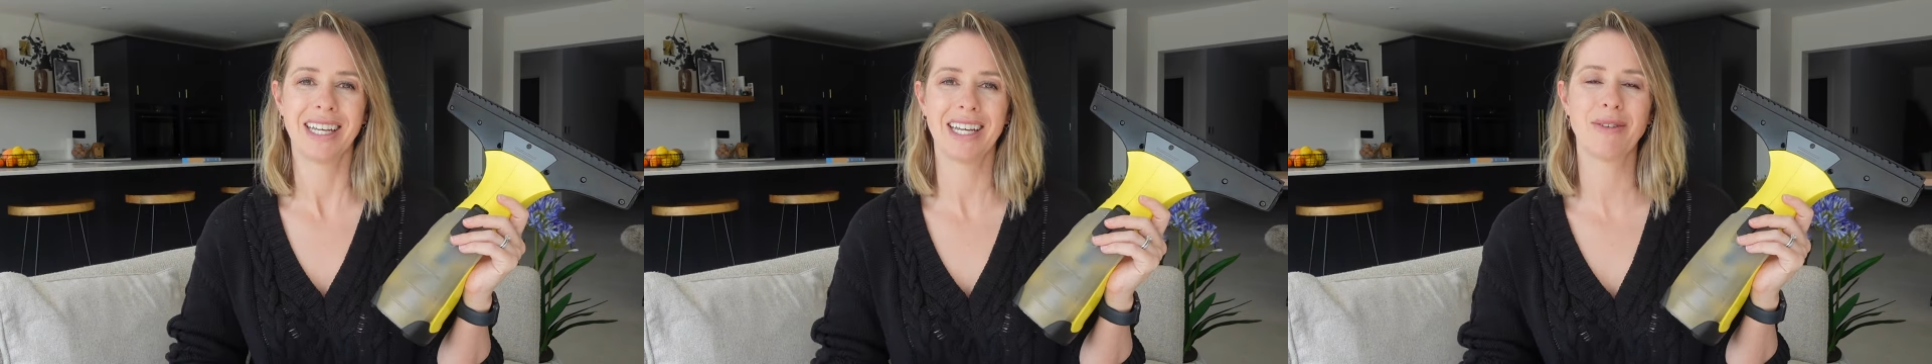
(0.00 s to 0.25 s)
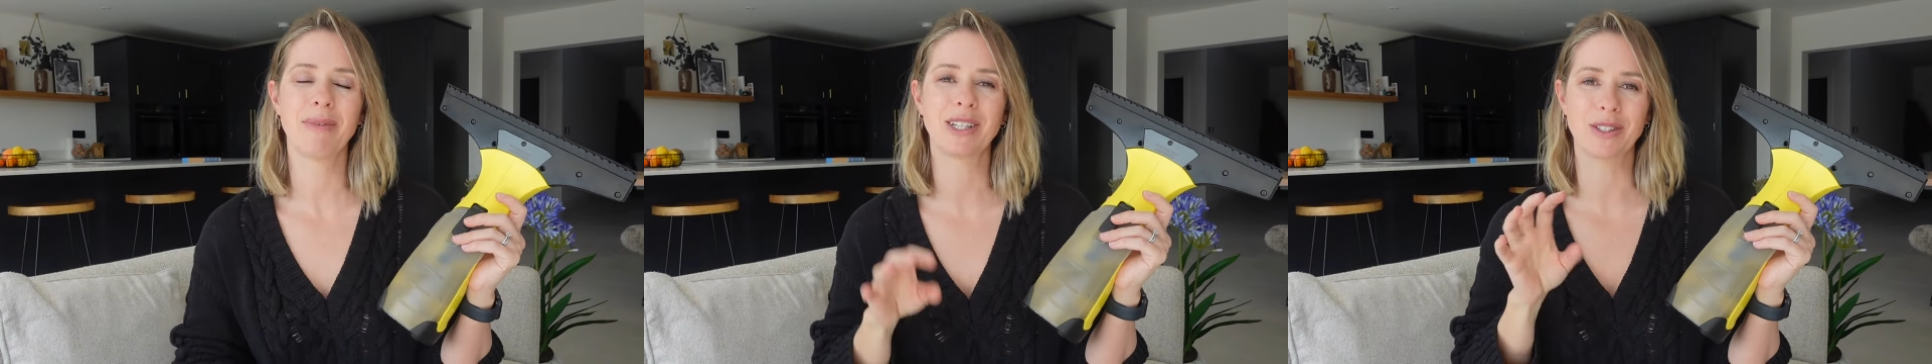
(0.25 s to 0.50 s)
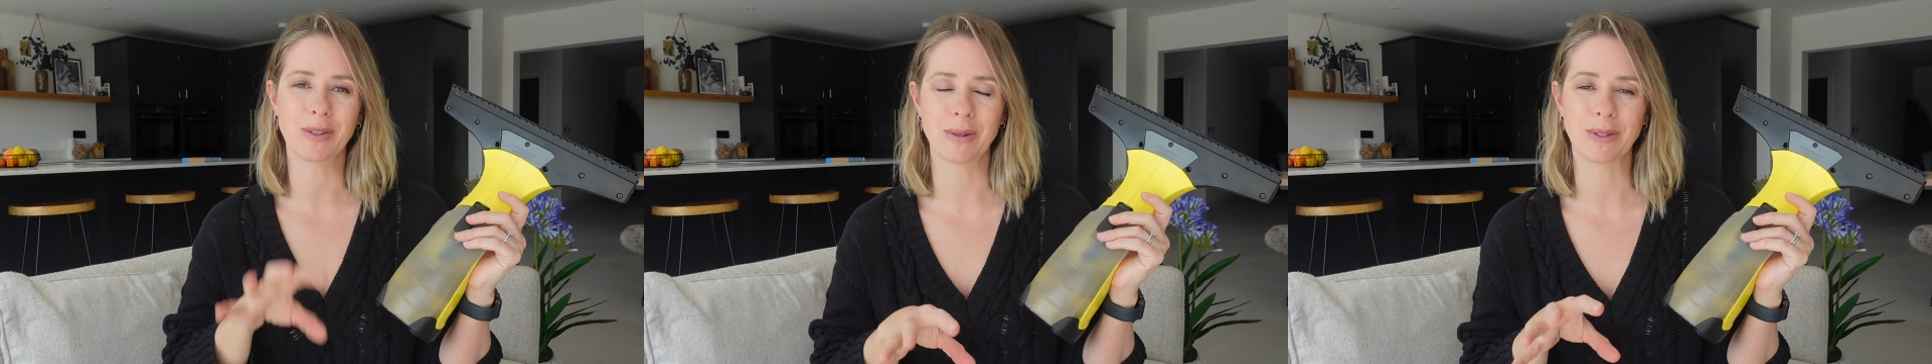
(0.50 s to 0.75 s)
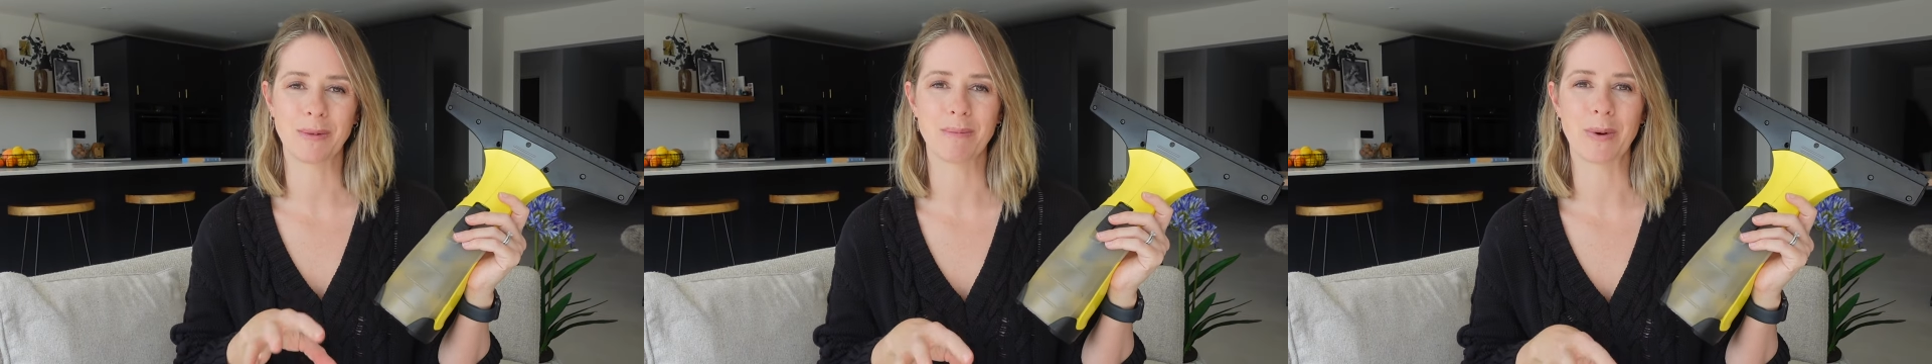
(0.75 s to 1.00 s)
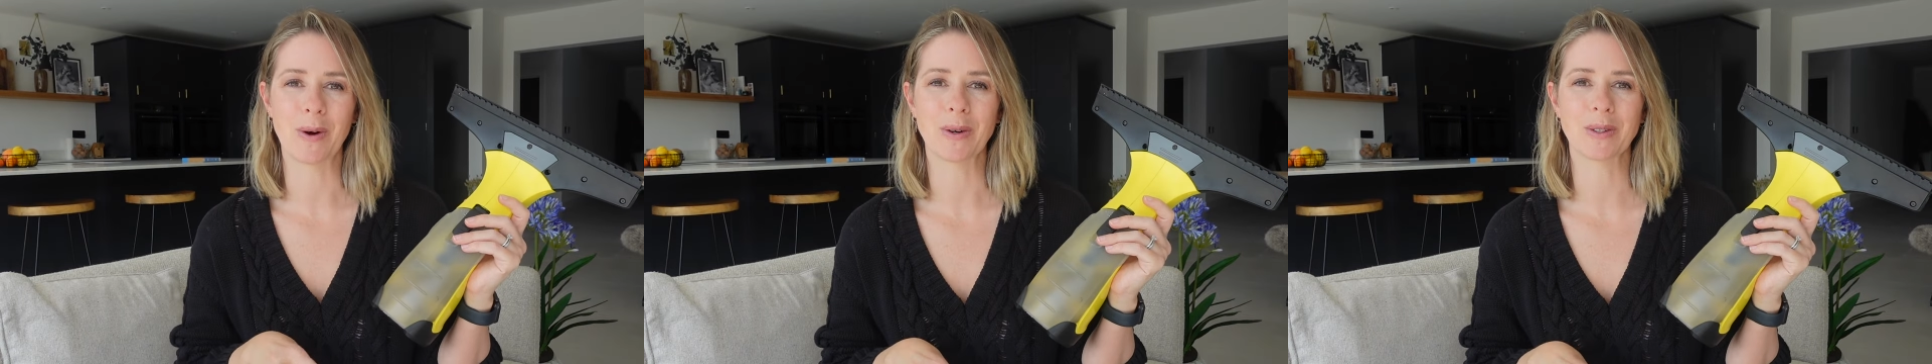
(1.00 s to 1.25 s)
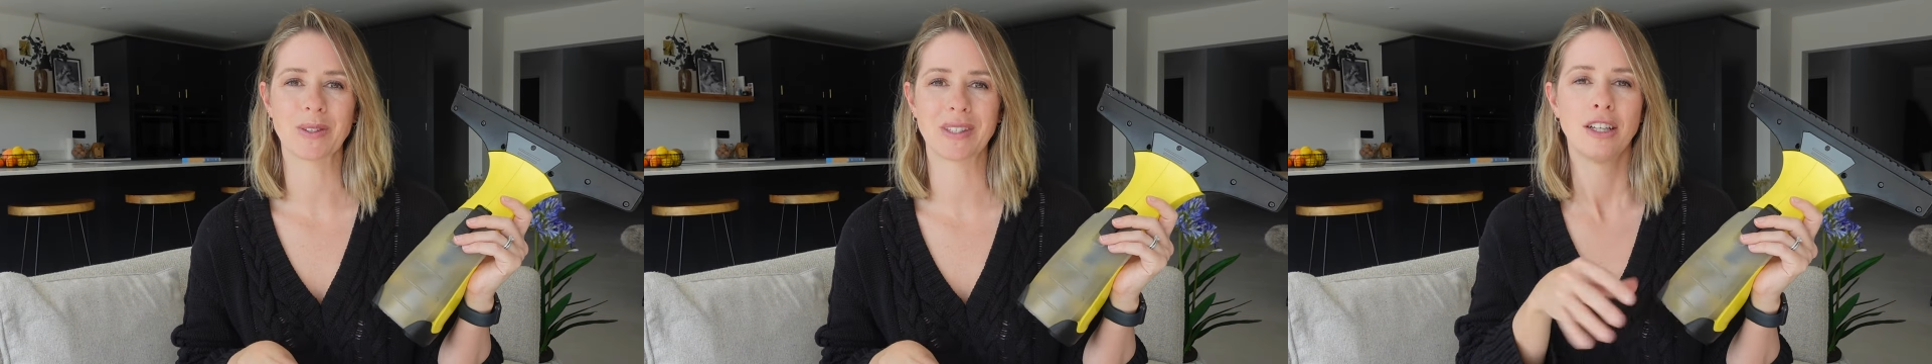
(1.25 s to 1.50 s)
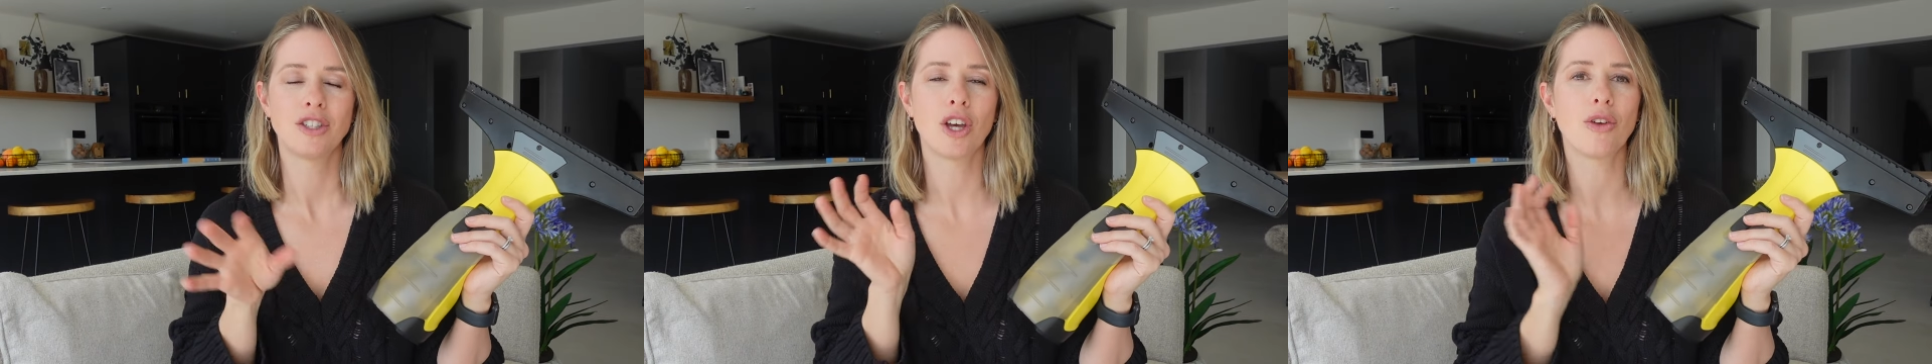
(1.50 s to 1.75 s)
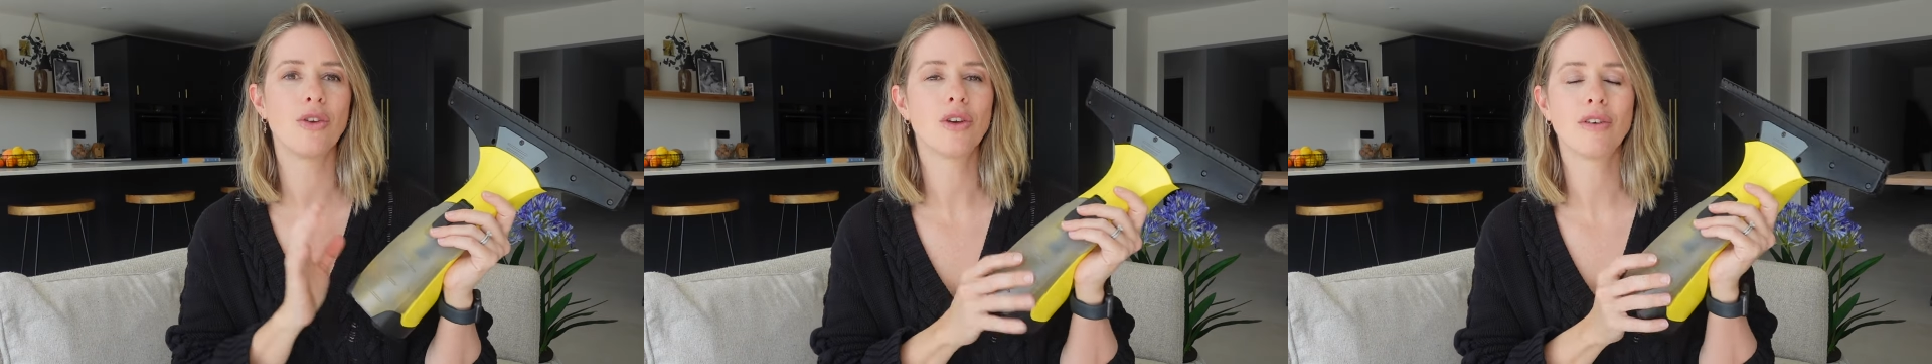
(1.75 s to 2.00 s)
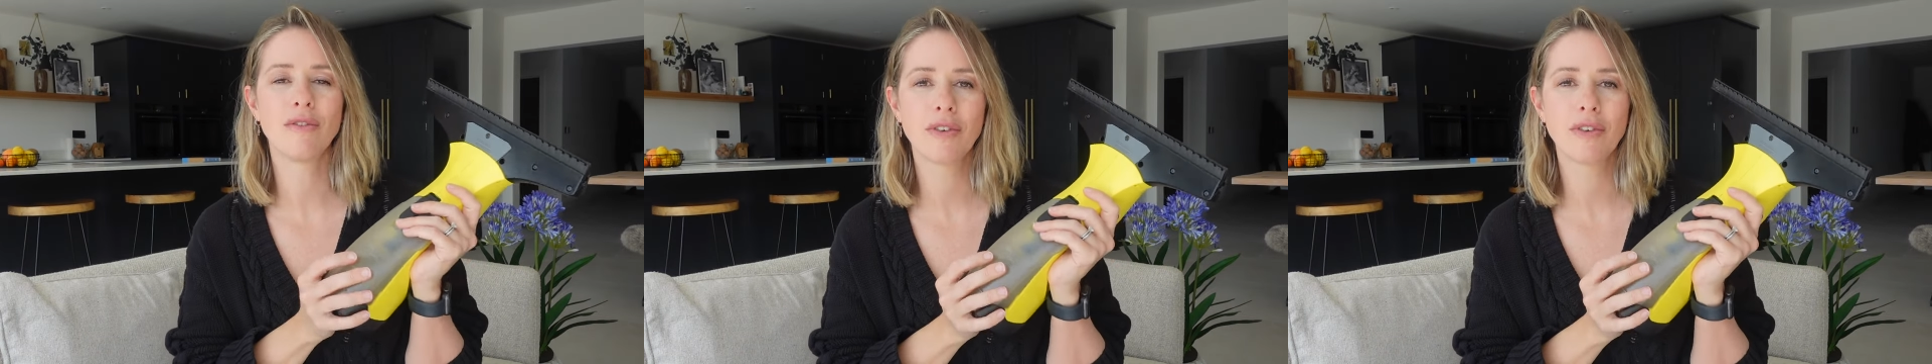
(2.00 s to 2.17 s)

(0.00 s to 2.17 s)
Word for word: in my description box so you can